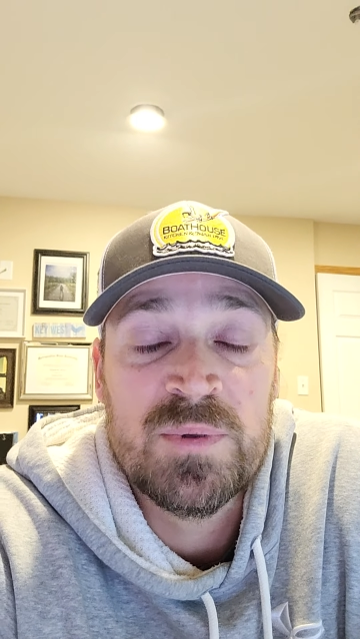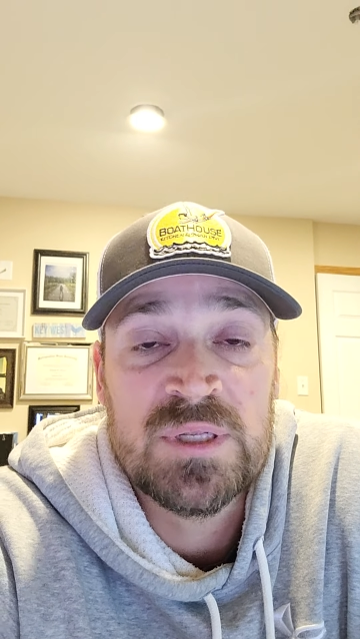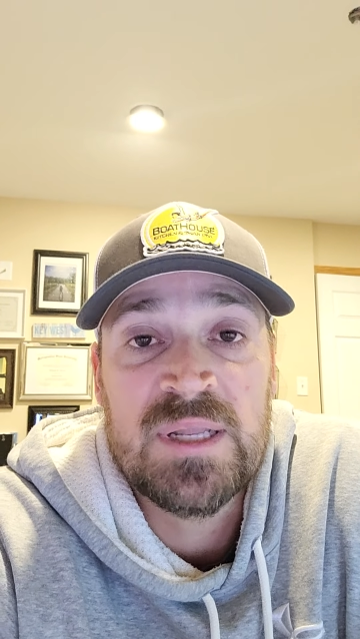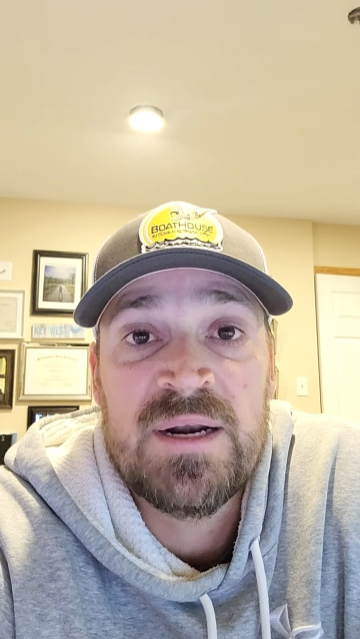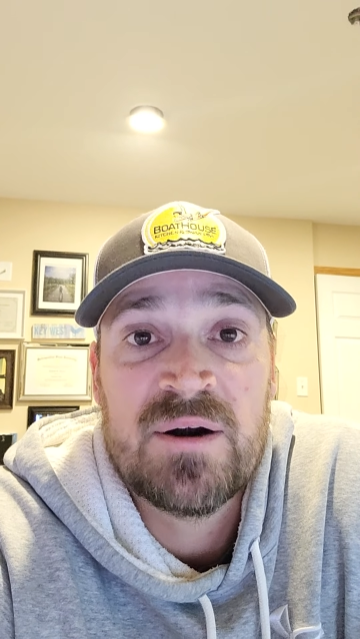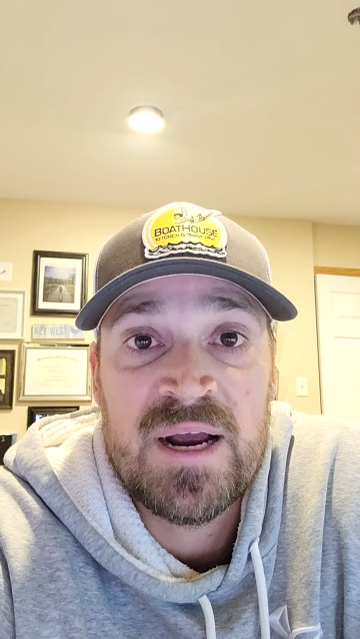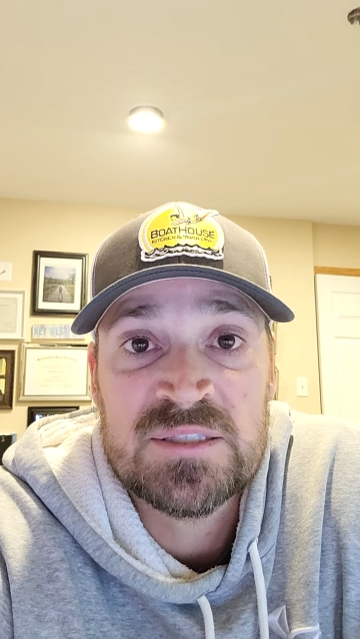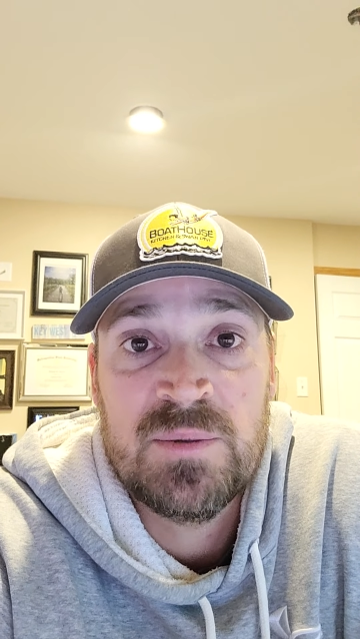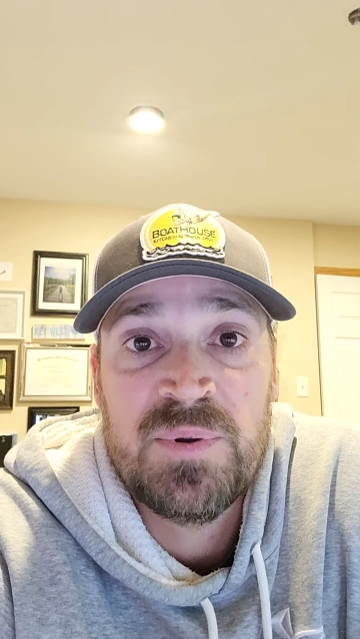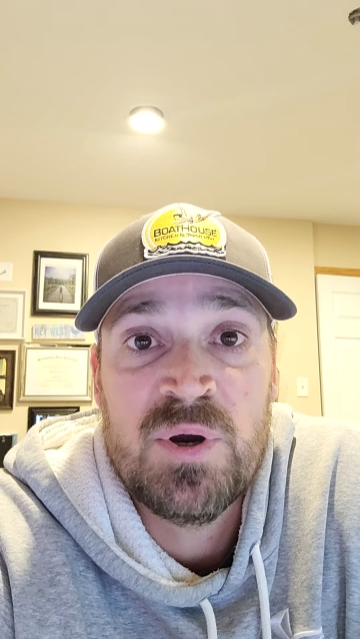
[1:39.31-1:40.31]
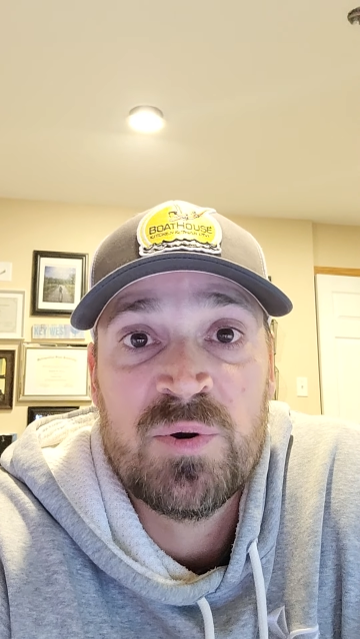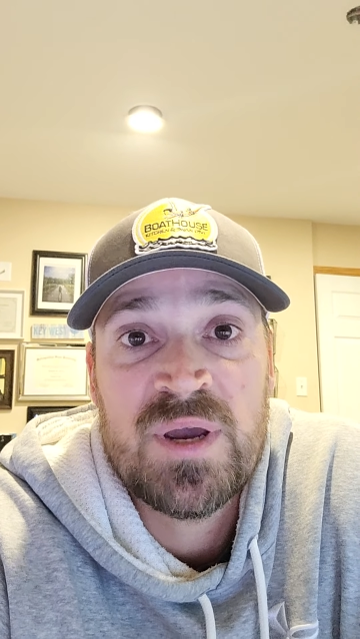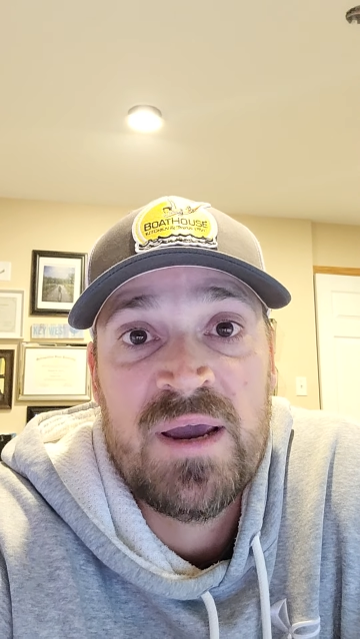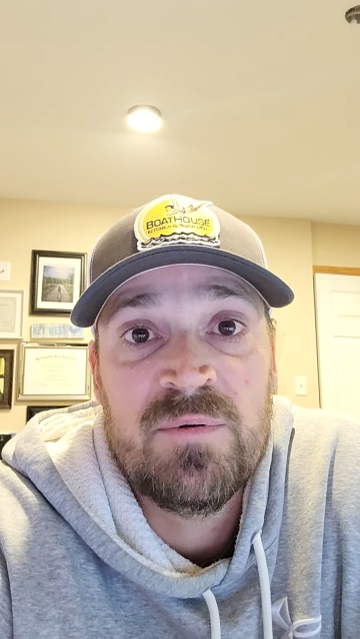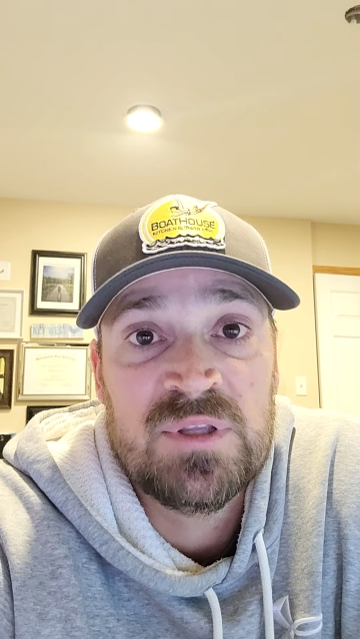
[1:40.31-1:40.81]
and the lender has to be
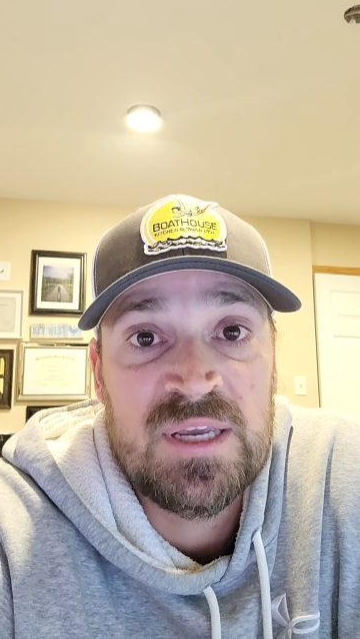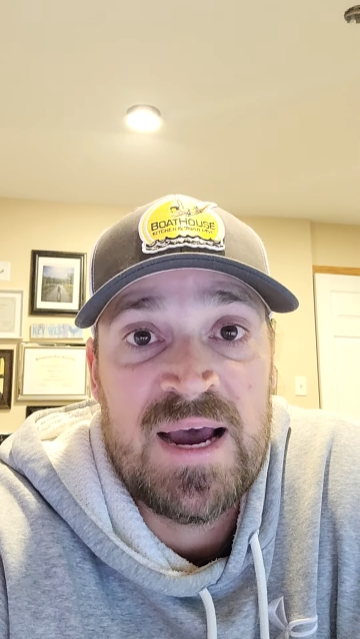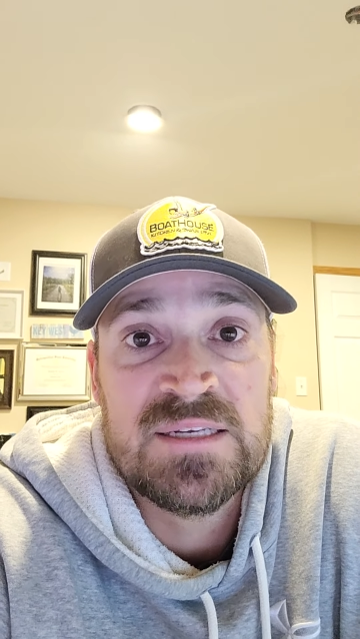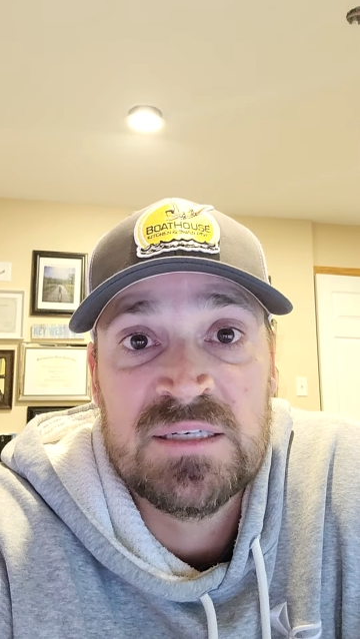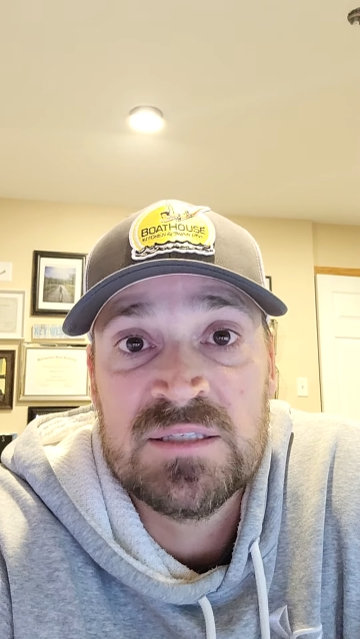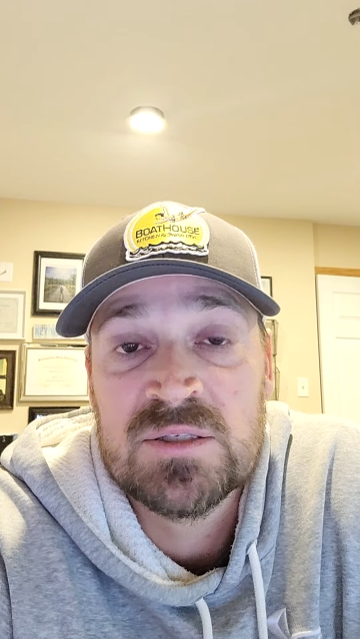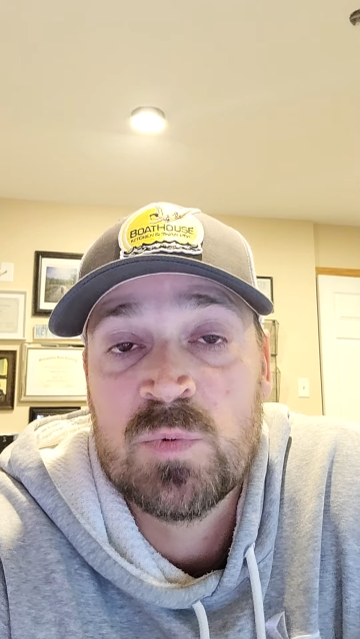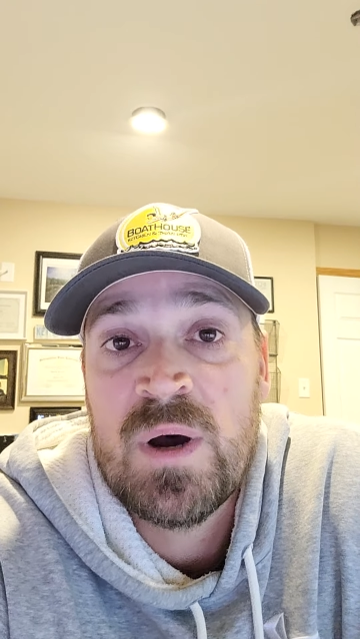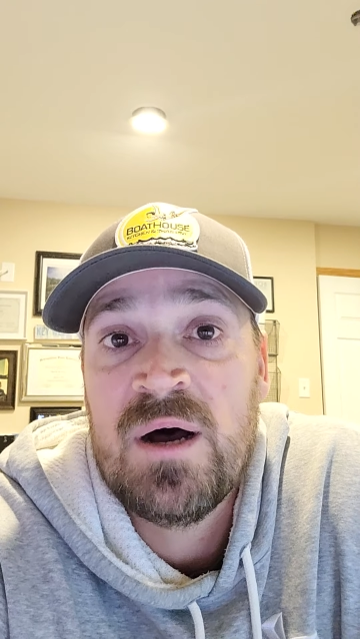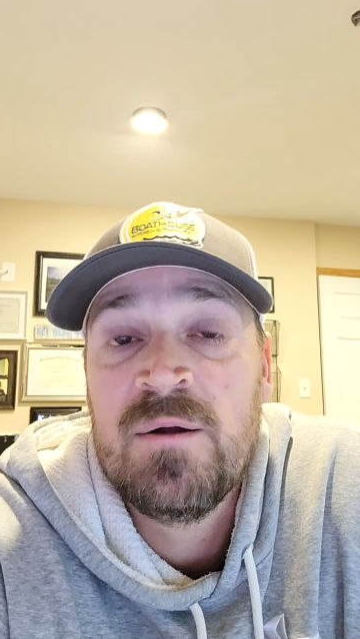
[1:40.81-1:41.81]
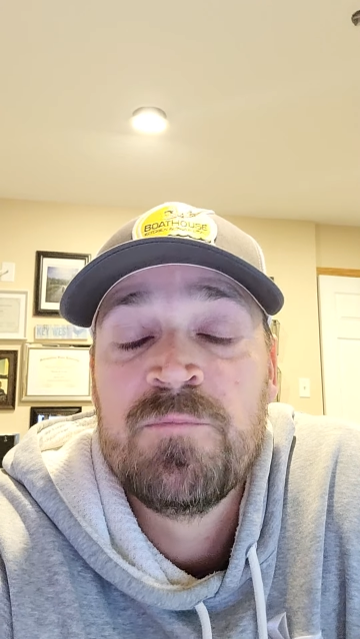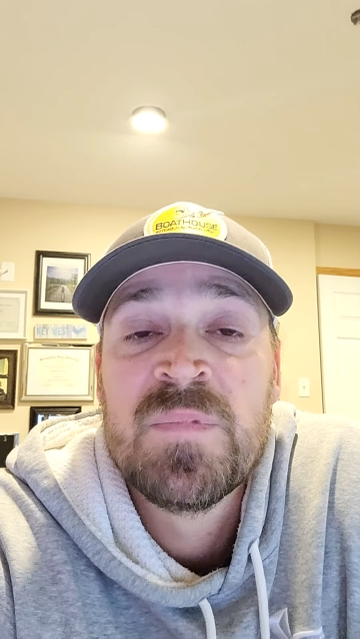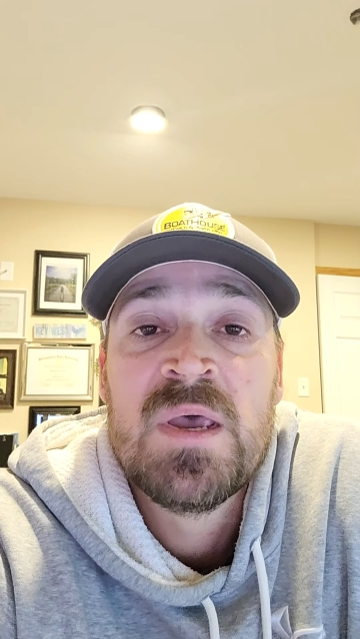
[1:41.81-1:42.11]
okay with the as-is as well.